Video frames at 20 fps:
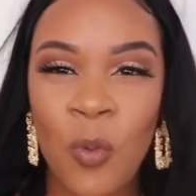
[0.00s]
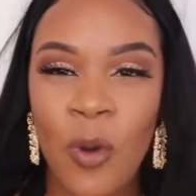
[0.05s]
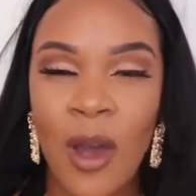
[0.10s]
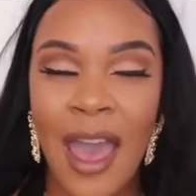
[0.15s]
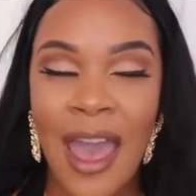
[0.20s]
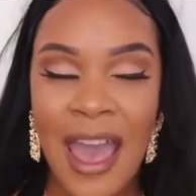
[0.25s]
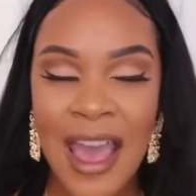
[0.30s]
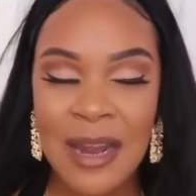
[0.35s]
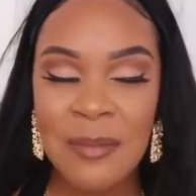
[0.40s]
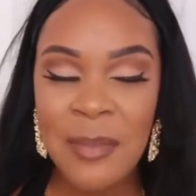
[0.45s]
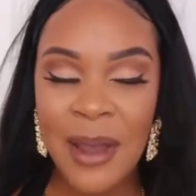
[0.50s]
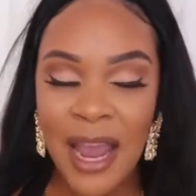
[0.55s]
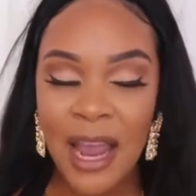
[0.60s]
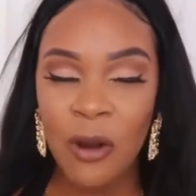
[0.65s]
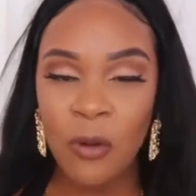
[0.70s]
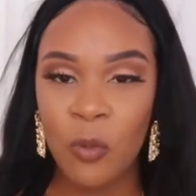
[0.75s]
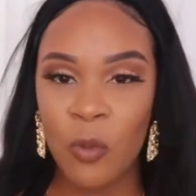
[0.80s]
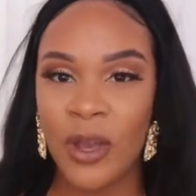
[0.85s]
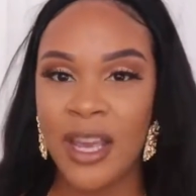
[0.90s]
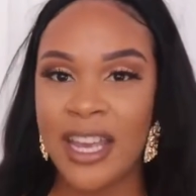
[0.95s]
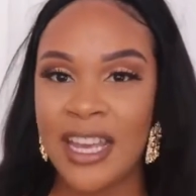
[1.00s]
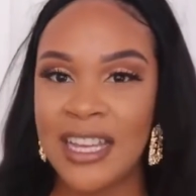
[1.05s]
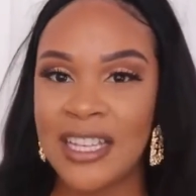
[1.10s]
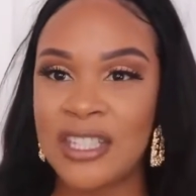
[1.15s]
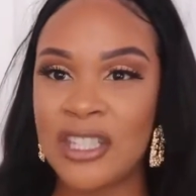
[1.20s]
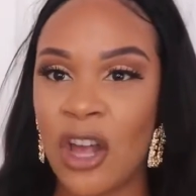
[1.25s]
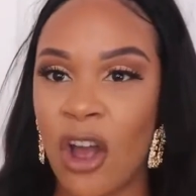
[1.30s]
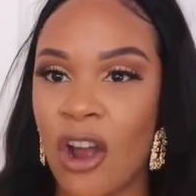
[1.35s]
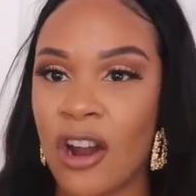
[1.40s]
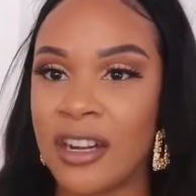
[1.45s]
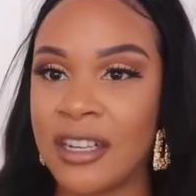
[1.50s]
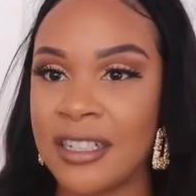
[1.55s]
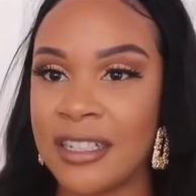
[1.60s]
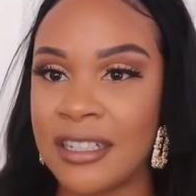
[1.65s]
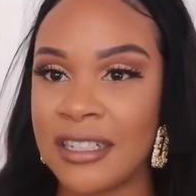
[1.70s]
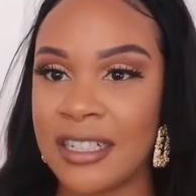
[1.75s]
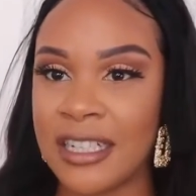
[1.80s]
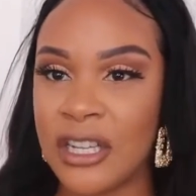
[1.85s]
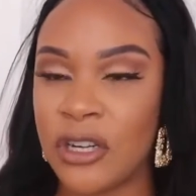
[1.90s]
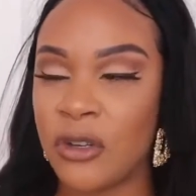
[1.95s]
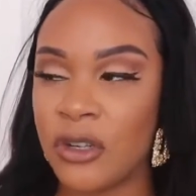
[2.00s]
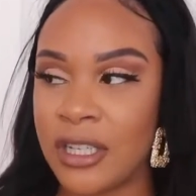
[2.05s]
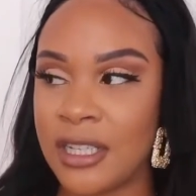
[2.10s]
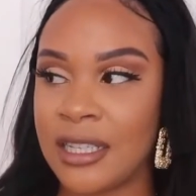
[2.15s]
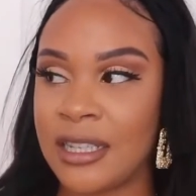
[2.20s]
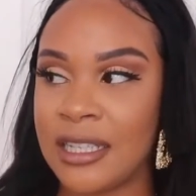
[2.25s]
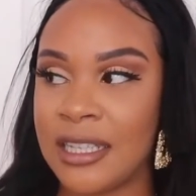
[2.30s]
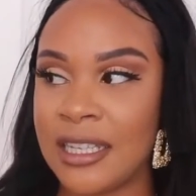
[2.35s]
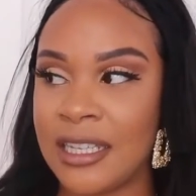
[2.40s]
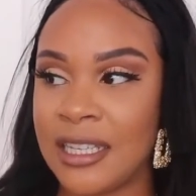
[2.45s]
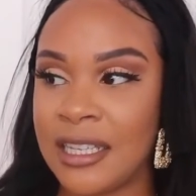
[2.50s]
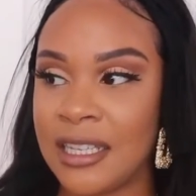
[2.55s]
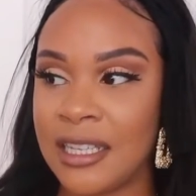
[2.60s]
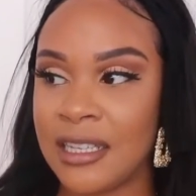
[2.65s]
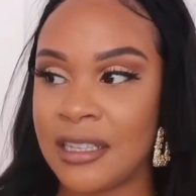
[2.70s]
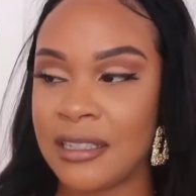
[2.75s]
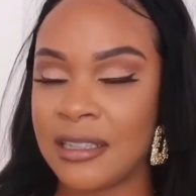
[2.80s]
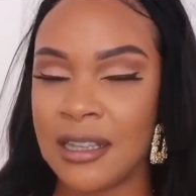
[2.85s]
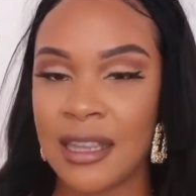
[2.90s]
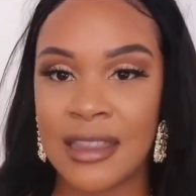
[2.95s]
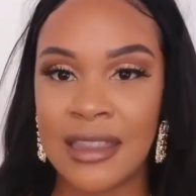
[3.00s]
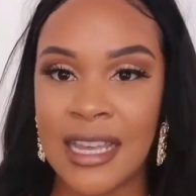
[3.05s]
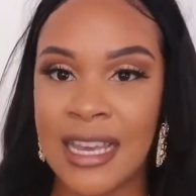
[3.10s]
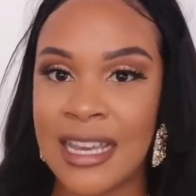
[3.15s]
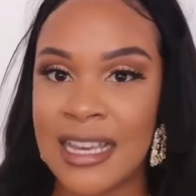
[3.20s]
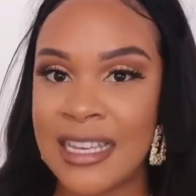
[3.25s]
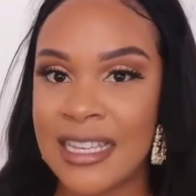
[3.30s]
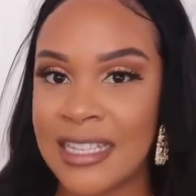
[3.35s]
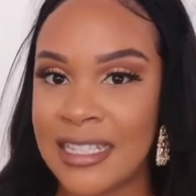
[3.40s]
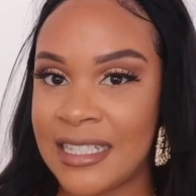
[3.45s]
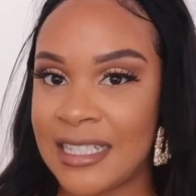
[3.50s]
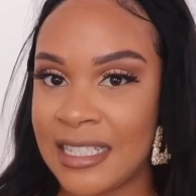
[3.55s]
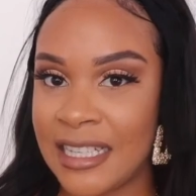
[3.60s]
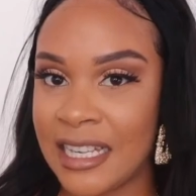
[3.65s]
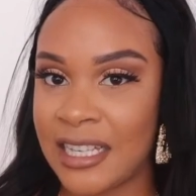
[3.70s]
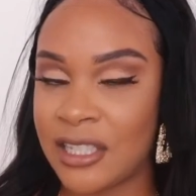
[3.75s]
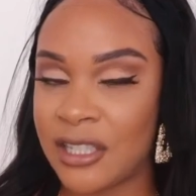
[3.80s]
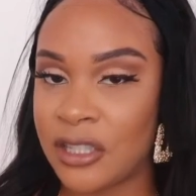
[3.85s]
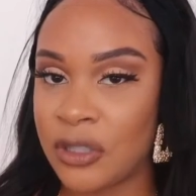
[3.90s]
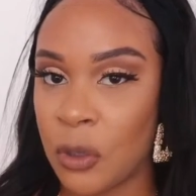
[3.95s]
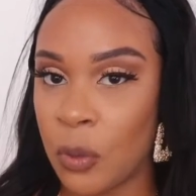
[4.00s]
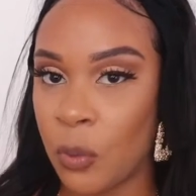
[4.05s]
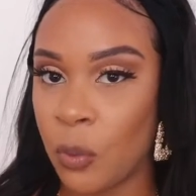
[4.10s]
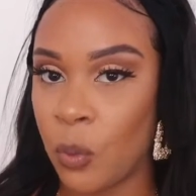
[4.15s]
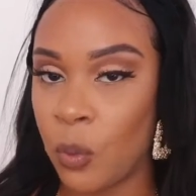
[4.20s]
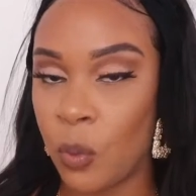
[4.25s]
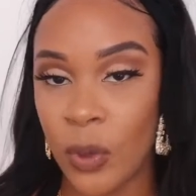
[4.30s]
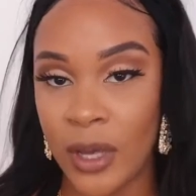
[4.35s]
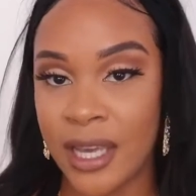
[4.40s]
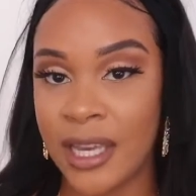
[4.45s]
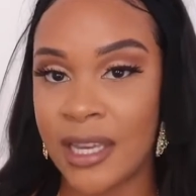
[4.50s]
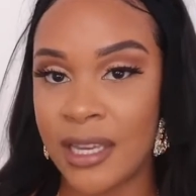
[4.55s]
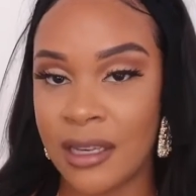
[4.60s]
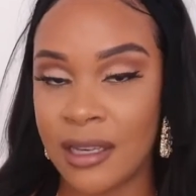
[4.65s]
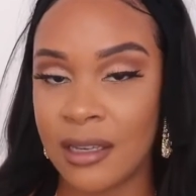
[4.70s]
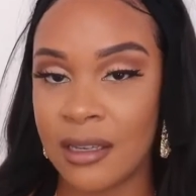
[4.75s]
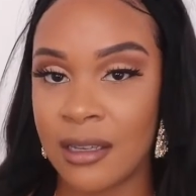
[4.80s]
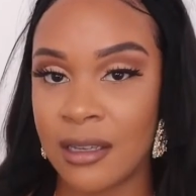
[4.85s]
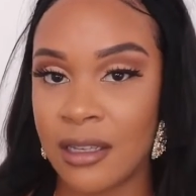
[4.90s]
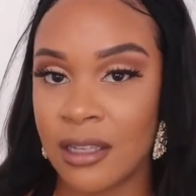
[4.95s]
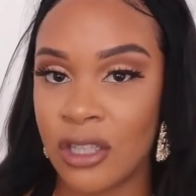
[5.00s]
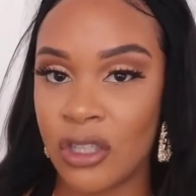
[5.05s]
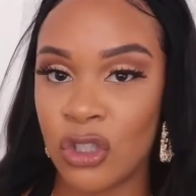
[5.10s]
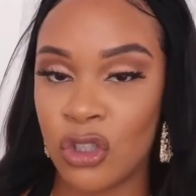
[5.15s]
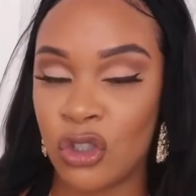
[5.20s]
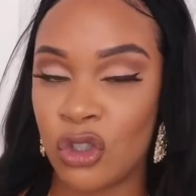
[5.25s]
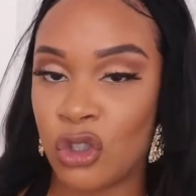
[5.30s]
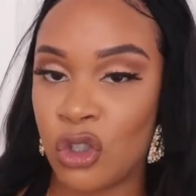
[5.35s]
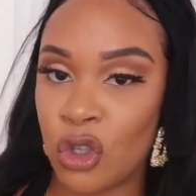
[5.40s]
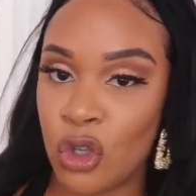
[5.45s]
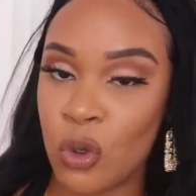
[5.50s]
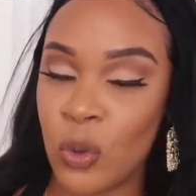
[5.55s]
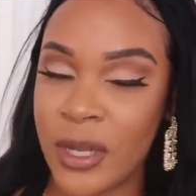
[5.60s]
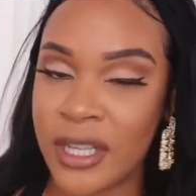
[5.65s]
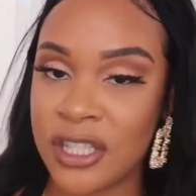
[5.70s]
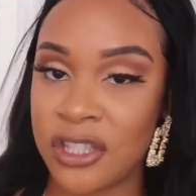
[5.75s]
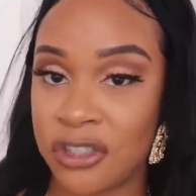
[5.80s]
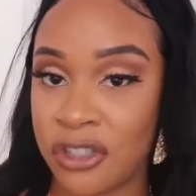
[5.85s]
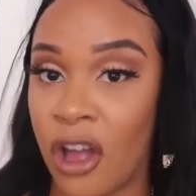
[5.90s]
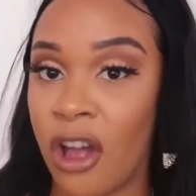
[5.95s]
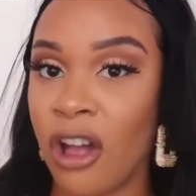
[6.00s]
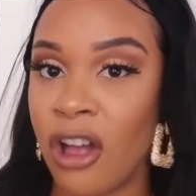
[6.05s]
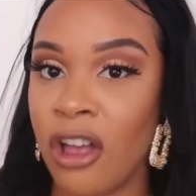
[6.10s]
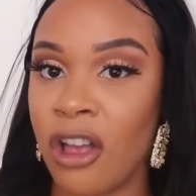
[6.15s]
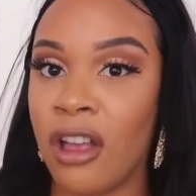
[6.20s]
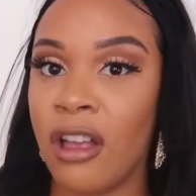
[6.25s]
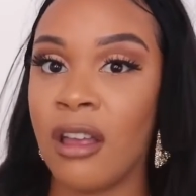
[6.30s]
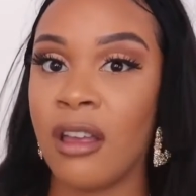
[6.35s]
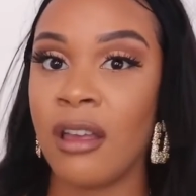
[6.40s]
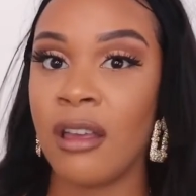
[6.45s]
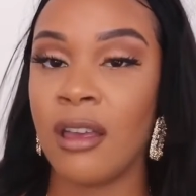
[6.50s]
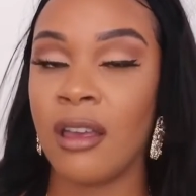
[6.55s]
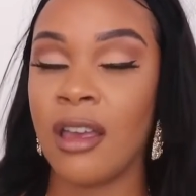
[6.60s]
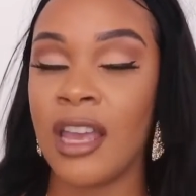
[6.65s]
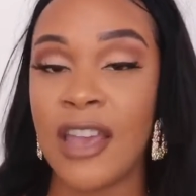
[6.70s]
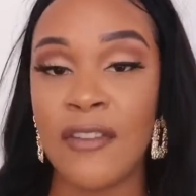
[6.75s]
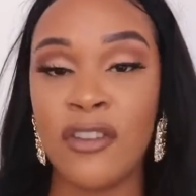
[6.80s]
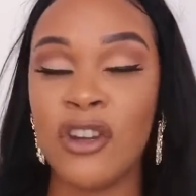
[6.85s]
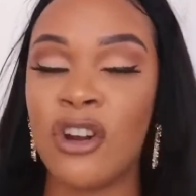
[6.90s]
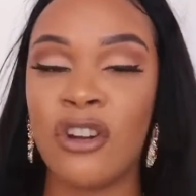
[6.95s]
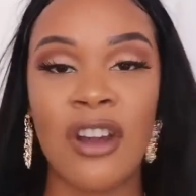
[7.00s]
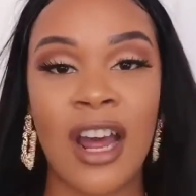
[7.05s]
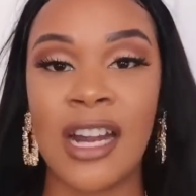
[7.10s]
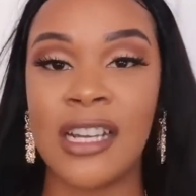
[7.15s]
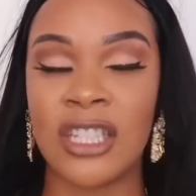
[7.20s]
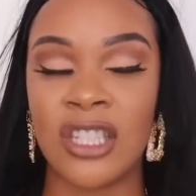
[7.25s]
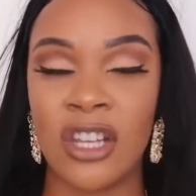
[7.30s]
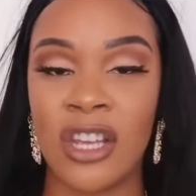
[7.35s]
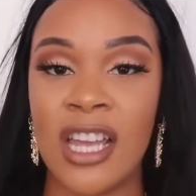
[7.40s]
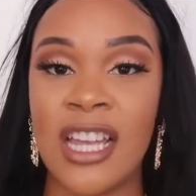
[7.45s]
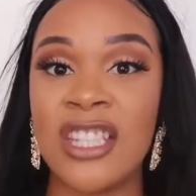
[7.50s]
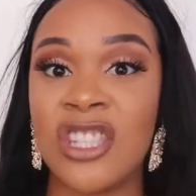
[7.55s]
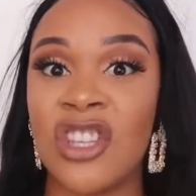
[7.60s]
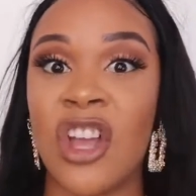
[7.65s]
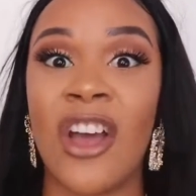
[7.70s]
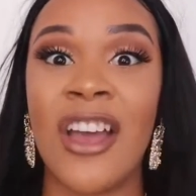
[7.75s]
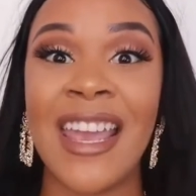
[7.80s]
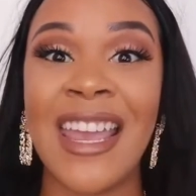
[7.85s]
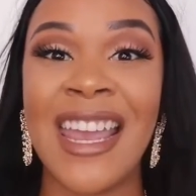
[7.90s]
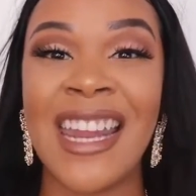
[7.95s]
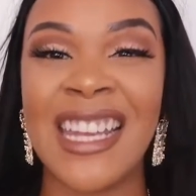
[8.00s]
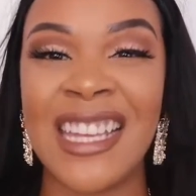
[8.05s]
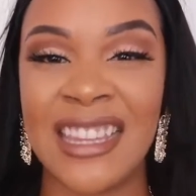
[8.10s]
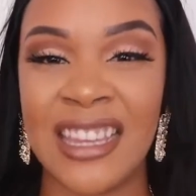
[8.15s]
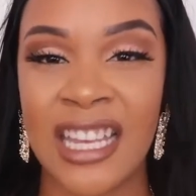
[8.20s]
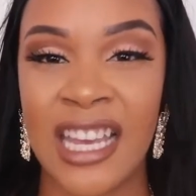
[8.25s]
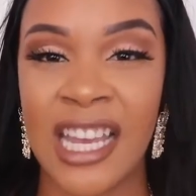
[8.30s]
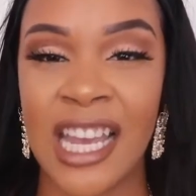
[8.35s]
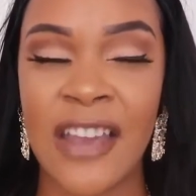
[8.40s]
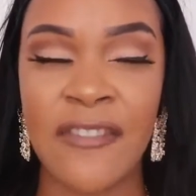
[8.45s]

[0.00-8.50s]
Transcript: headband wigs are literally the easiest wig to install if you don't know how to install anything.